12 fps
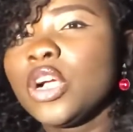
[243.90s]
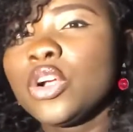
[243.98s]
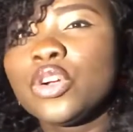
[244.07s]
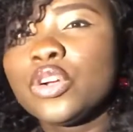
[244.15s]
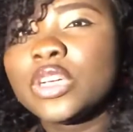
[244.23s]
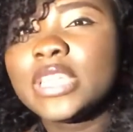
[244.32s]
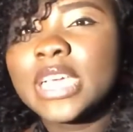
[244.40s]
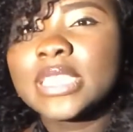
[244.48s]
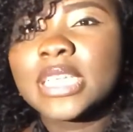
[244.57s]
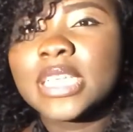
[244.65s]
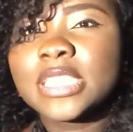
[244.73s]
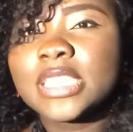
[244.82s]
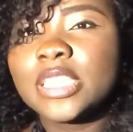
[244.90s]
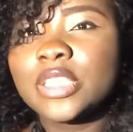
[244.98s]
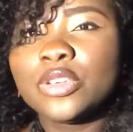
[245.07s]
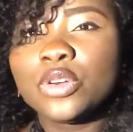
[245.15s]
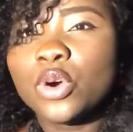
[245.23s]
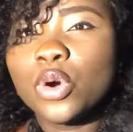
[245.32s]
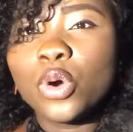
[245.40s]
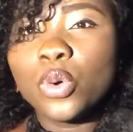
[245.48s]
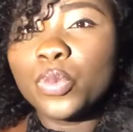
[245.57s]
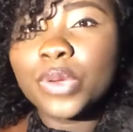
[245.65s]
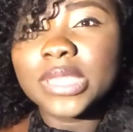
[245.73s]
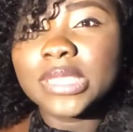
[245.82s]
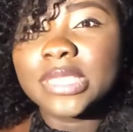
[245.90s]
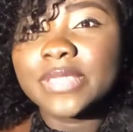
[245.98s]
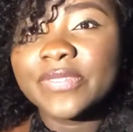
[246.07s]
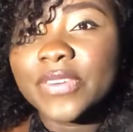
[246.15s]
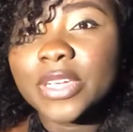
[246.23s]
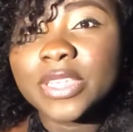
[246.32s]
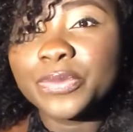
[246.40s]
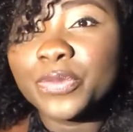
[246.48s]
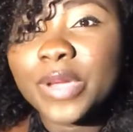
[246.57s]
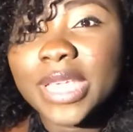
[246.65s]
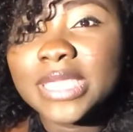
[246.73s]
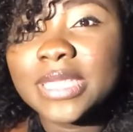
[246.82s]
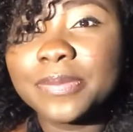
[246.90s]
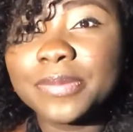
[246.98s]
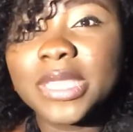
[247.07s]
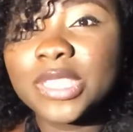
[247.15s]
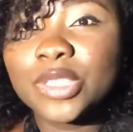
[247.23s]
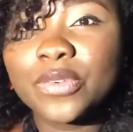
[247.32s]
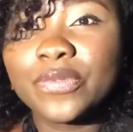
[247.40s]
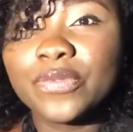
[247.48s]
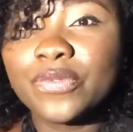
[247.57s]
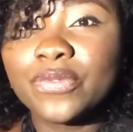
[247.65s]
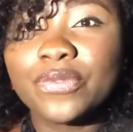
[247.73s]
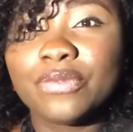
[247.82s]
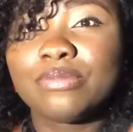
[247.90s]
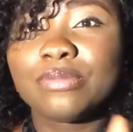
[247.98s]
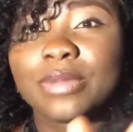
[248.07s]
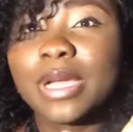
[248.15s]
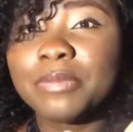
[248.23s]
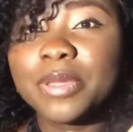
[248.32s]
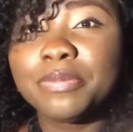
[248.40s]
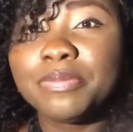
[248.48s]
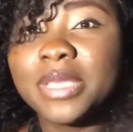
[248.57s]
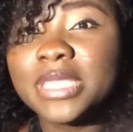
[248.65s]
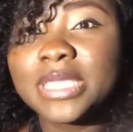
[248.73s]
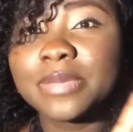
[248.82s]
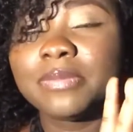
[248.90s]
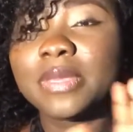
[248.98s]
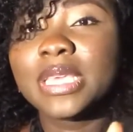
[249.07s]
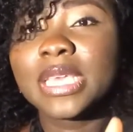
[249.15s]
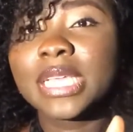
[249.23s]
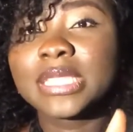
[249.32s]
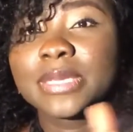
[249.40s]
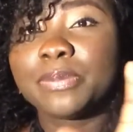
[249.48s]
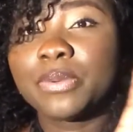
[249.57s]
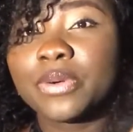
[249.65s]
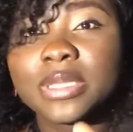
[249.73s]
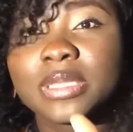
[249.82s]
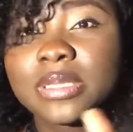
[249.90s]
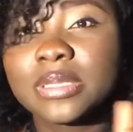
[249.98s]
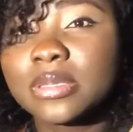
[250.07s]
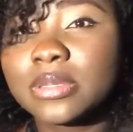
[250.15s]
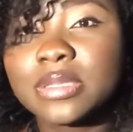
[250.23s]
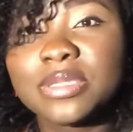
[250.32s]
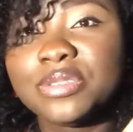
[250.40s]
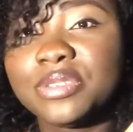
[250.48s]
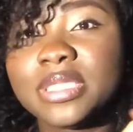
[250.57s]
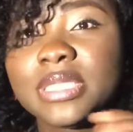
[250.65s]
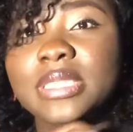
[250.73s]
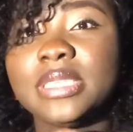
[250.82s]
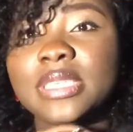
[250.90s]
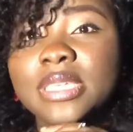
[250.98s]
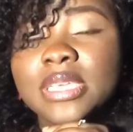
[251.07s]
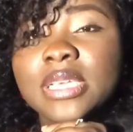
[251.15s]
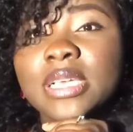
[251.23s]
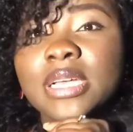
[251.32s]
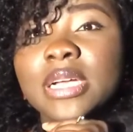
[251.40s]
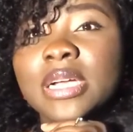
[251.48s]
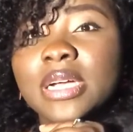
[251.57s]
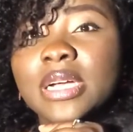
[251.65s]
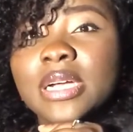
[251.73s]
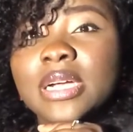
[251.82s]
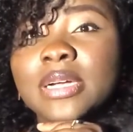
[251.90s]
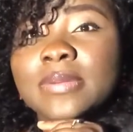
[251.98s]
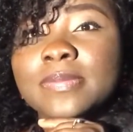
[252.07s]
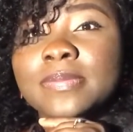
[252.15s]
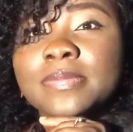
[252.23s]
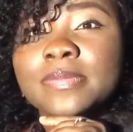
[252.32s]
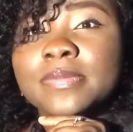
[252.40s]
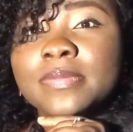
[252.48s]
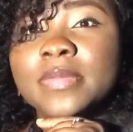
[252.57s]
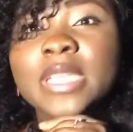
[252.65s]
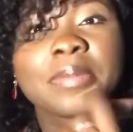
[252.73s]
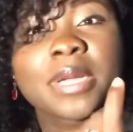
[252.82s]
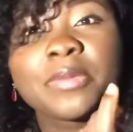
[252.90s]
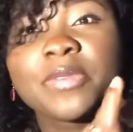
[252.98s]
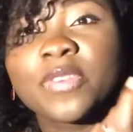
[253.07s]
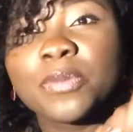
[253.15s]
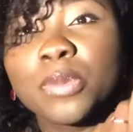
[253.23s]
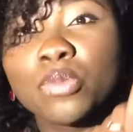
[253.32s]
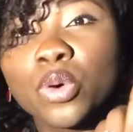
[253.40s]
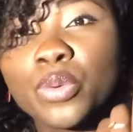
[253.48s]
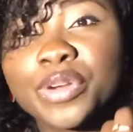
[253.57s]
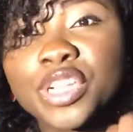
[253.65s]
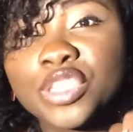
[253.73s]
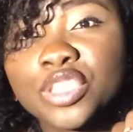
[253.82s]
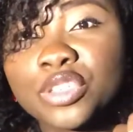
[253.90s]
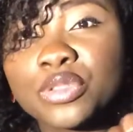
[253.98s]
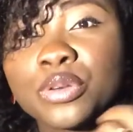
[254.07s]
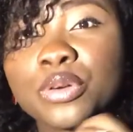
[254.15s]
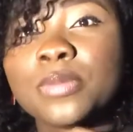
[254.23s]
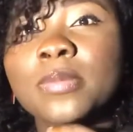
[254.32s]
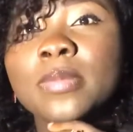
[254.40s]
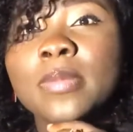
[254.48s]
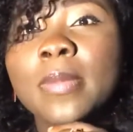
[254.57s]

God has actually always found ways and means of, I mean, meeting me at a point. Seriously. Um, I'm coming from a more religious home